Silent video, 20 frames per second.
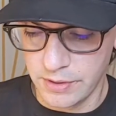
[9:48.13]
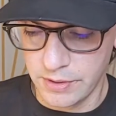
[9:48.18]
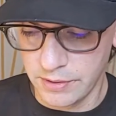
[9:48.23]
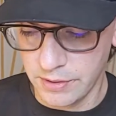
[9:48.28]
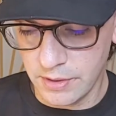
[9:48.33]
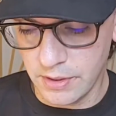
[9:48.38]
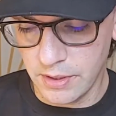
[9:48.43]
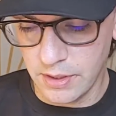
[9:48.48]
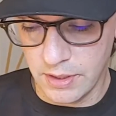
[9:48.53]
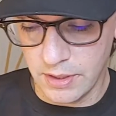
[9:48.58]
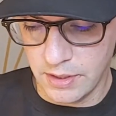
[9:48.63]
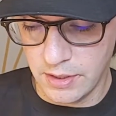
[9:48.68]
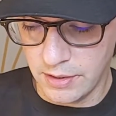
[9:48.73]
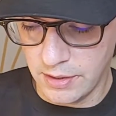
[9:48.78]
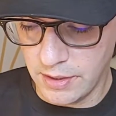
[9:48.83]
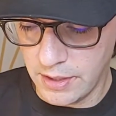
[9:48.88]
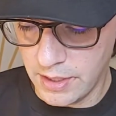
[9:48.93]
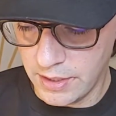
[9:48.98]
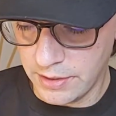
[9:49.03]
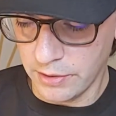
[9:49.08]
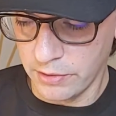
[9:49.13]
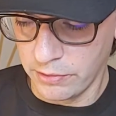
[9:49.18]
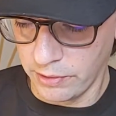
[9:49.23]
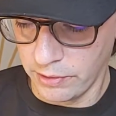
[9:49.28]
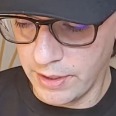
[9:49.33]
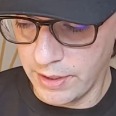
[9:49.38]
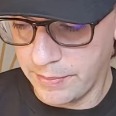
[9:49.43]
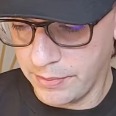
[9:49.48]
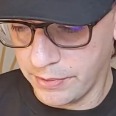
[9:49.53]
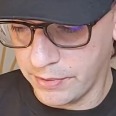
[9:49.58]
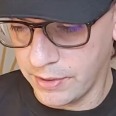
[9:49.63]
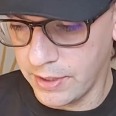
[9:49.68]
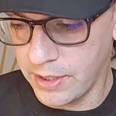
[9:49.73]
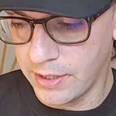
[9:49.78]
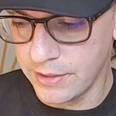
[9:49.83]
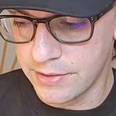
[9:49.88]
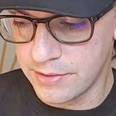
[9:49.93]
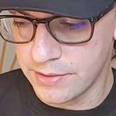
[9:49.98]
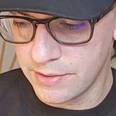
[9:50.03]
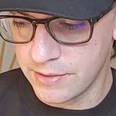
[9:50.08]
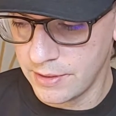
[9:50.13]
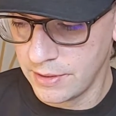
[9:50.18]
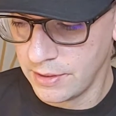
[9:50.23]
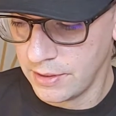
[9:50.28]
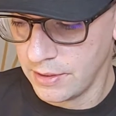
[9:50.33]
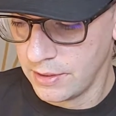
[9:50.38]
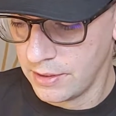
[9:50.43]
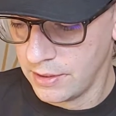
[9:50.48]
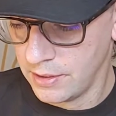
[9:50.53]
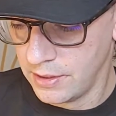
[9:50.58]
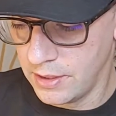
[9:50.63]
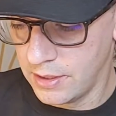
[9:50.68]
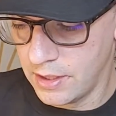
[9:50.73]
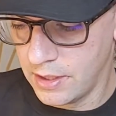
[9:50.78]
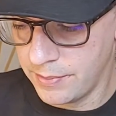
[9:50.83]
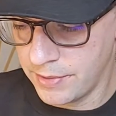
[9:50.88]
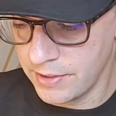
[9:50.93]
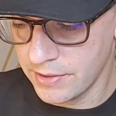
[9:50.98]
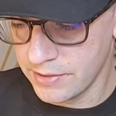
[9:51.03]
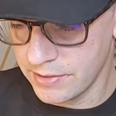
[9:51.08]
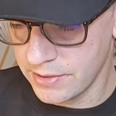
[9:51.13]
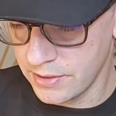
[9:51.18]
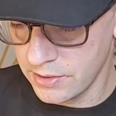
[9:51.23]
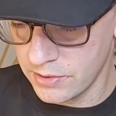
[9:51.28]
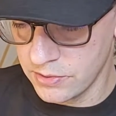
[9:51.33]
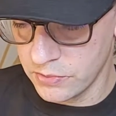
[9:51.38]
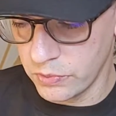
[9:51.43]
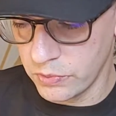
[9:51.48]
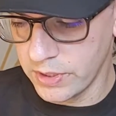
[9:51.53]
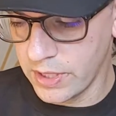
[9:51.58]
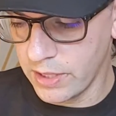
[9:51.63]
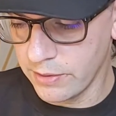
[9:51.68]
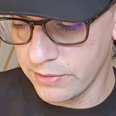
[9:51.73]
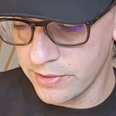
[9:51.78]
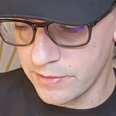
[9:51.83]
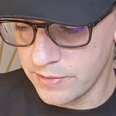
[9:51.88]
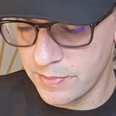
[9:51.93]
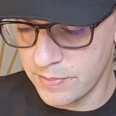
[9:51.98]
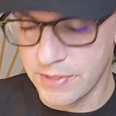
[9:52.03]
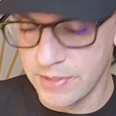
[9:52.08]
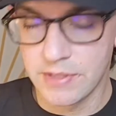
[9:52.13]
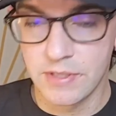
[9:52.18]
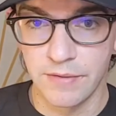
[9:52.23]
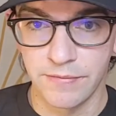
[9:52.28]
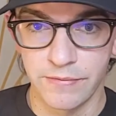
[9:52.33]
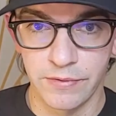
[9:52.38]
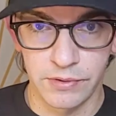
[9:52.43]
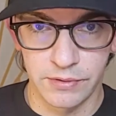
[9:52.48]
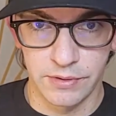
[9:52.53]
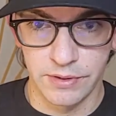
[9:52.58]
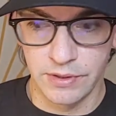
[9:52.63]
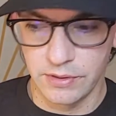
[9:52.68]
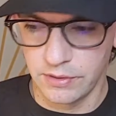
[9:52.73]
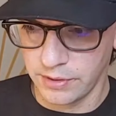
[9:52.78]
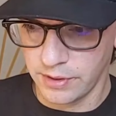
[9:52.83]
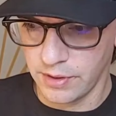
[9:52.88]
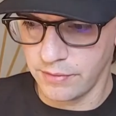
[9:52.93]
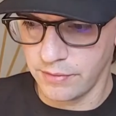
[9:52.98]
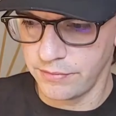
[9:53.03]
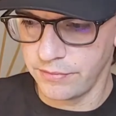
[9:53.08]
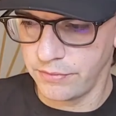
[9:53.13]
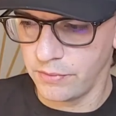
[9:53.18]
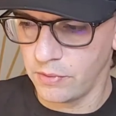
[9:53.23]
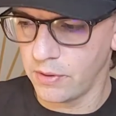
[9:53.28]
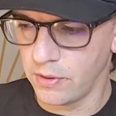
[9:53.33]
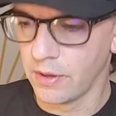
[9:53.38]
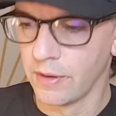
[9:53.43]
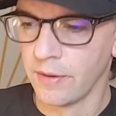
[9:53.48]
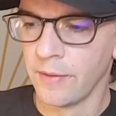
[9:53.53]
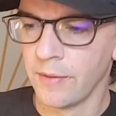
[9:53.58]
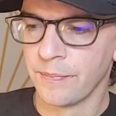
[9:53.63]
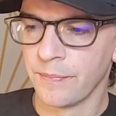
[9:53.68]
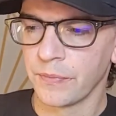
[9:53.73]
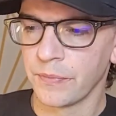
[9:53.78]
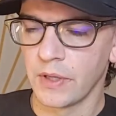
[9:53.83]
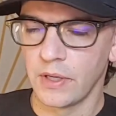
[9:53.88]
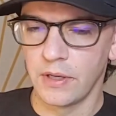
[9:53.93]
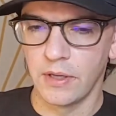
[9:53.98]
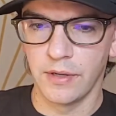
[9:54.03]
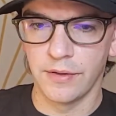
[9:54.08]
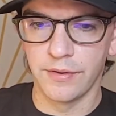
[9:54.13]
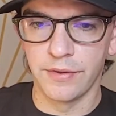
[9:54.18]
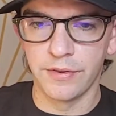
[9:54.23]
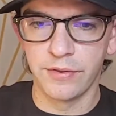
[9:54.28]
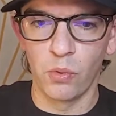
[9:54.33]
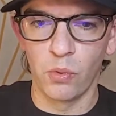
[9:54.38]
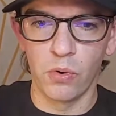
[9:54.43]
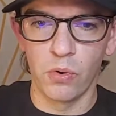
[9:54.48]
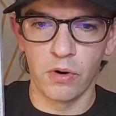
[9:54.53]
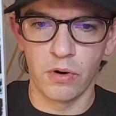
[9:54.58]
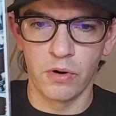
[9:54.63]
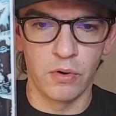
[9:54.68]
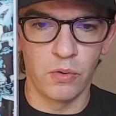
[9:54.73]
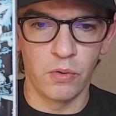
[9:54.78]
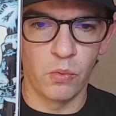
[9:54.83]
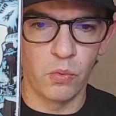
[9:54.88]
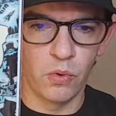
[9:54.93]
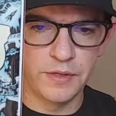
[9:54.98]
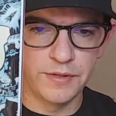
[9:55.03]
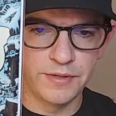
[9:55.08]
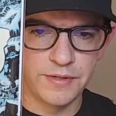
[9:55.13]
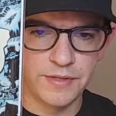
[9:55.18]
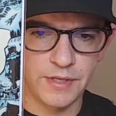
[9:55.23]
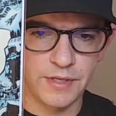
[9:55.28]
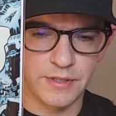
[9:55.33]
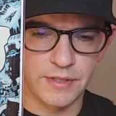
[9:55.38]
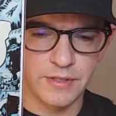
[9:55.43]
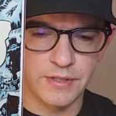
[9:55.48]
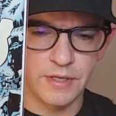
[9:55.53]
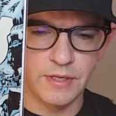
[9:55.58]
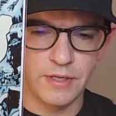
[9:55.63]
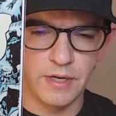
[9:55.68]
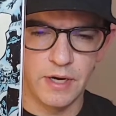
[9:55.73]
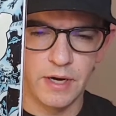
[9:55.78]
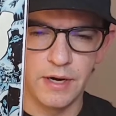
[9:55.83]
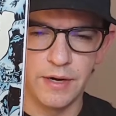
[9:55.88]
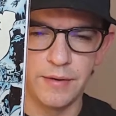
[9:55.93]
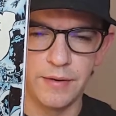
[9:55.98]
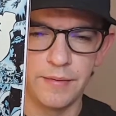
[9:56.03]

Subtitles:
at a great price, because this is one I was specifically looking for. Thor 169.